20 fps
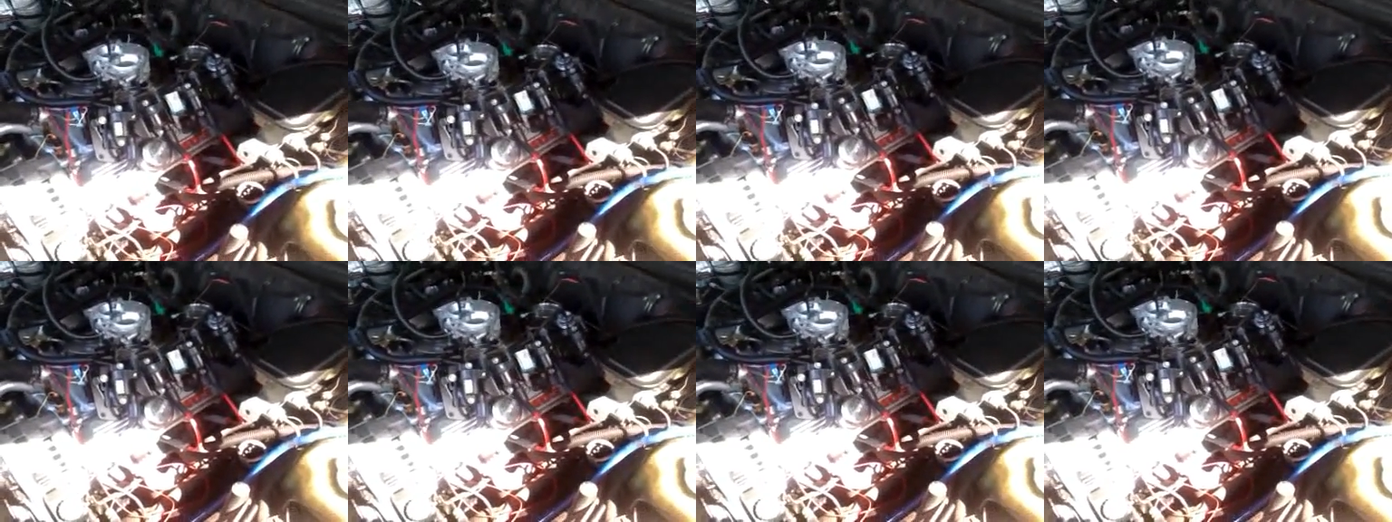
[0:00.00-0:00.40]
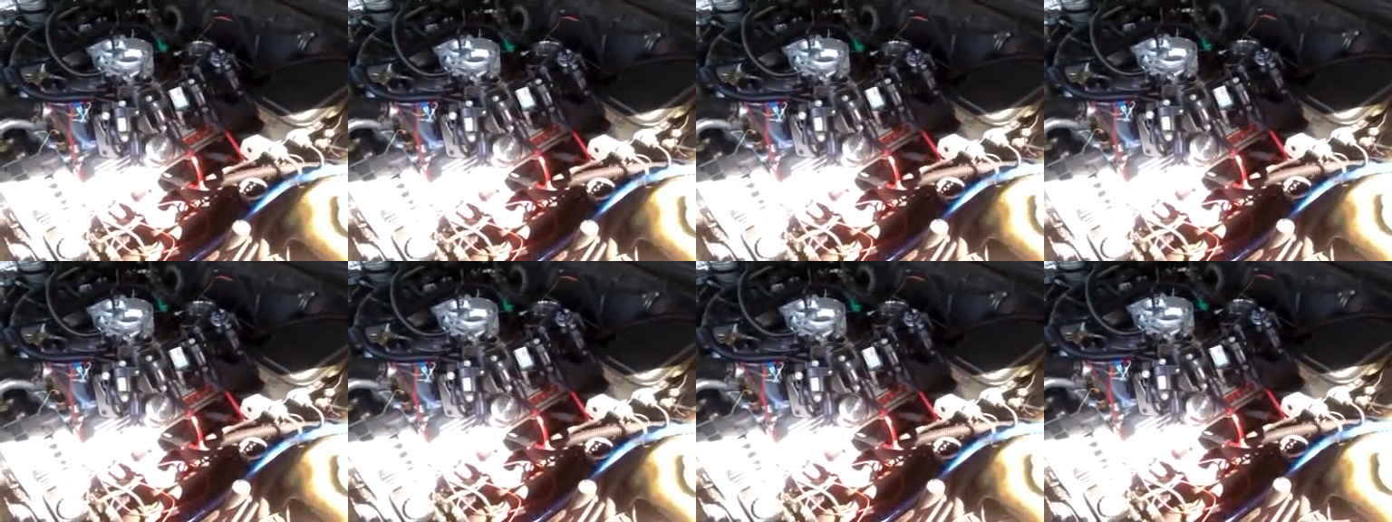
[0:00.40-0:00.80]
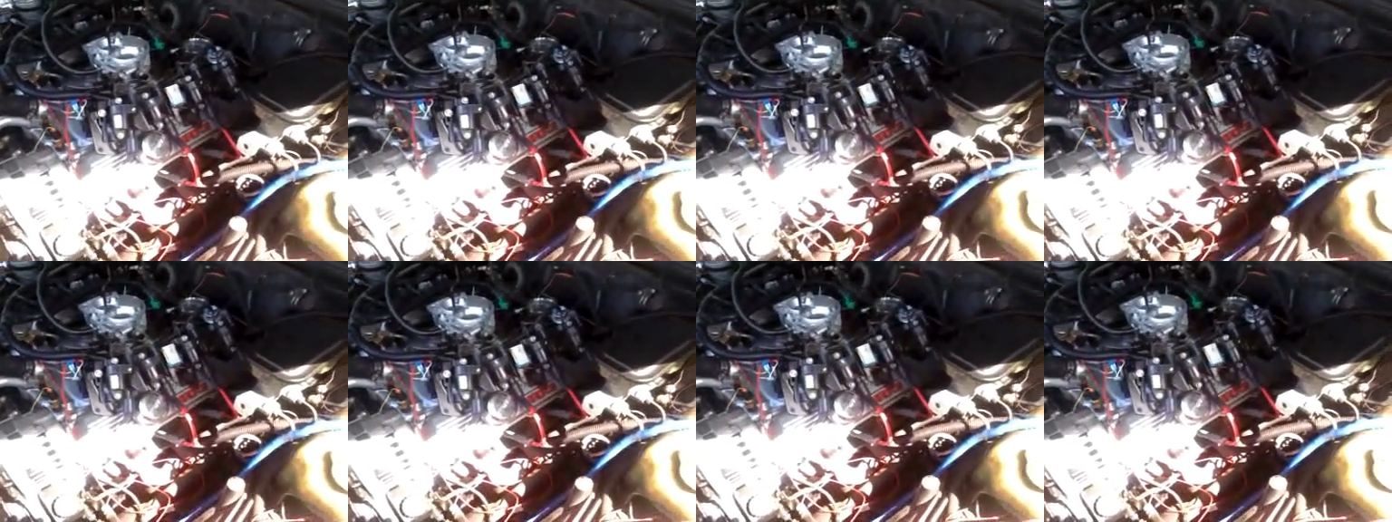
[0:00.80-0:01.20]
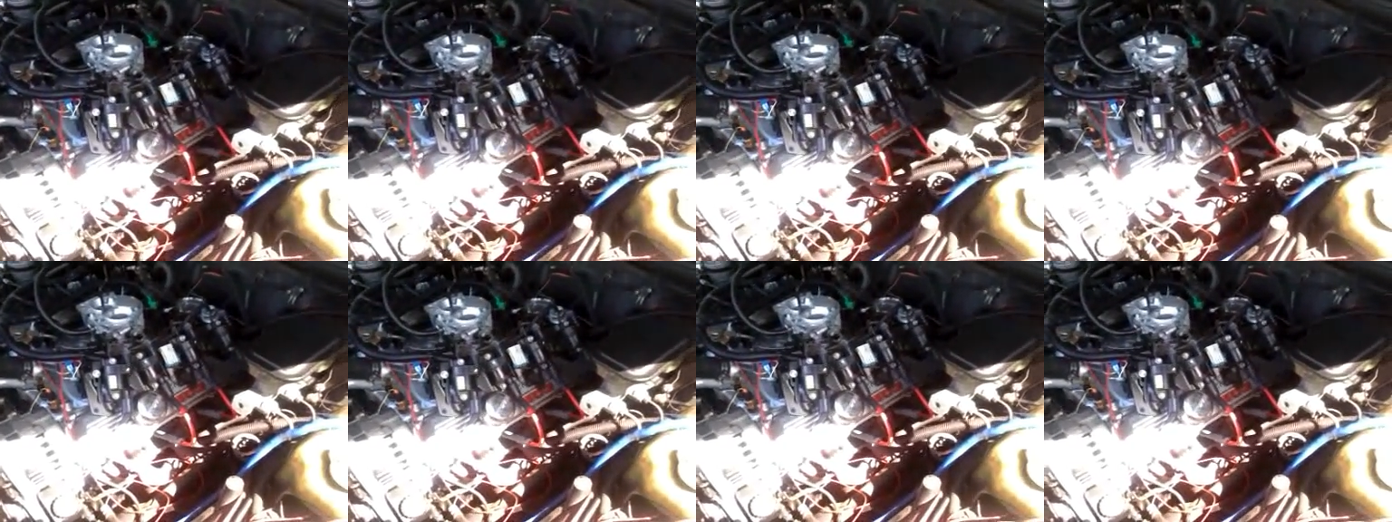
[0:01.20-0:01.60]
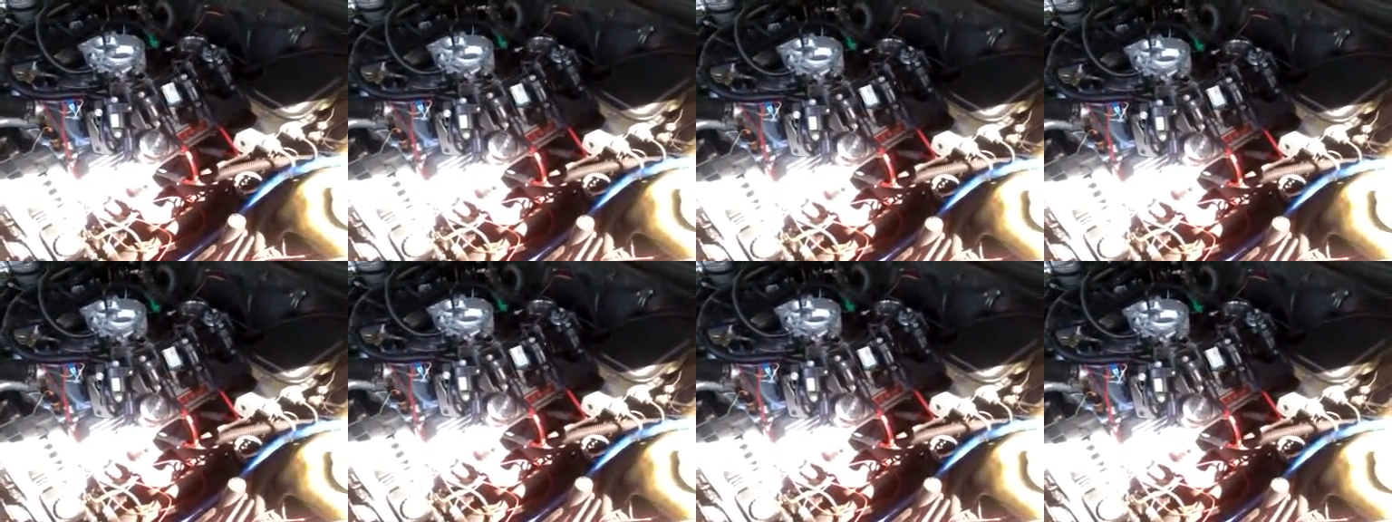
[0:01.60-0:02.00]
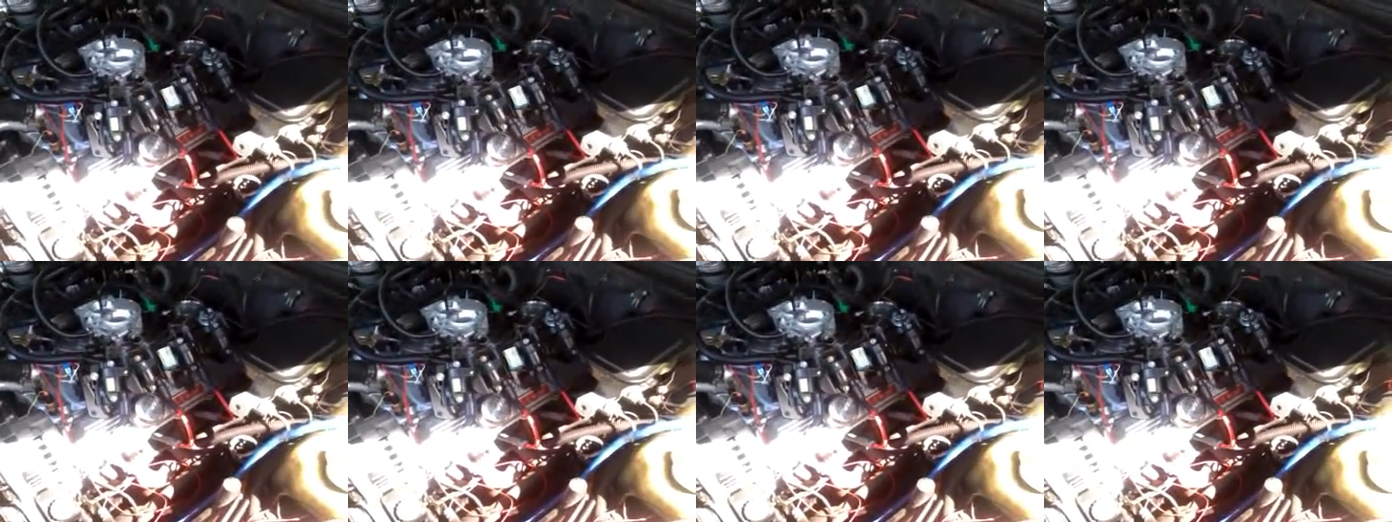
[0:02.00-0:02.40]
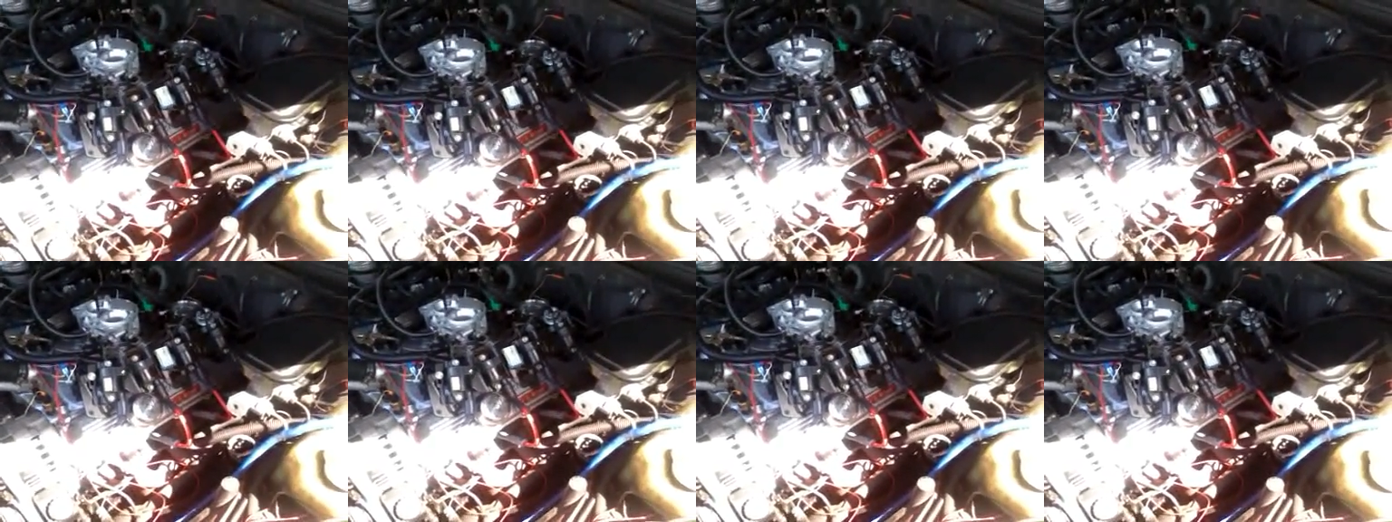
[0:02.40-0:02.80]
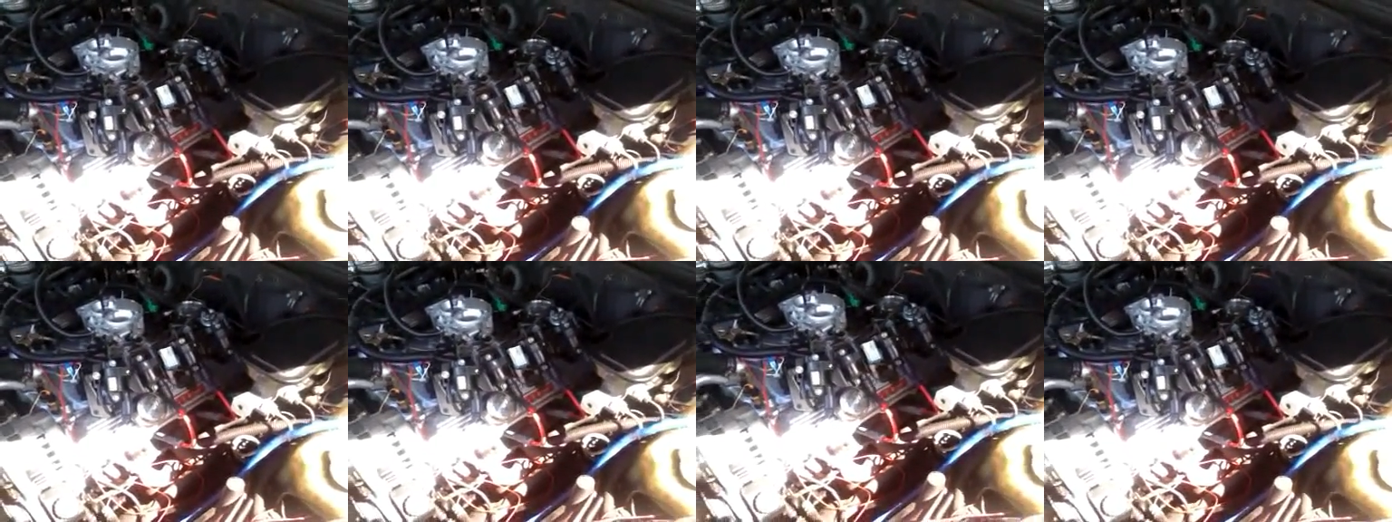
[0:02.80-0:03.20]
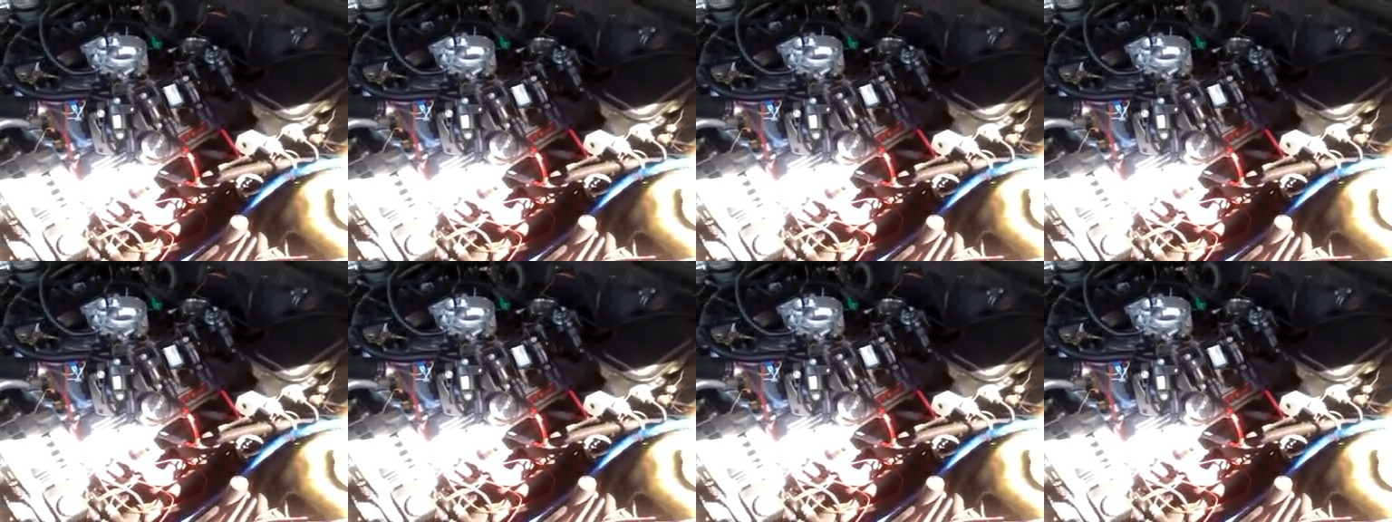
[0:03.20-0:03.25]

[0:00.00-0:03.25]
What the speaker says: [unreadable: no face in view]